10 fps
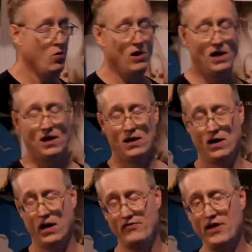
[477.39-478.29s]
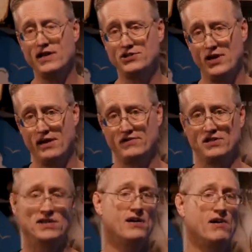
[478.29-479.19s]
Well, a thing that you have
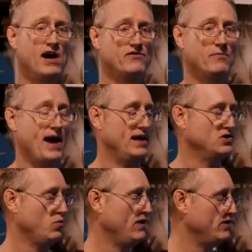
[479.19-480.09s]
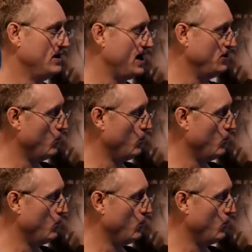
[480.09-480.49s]
to decide right off the bat is whether or not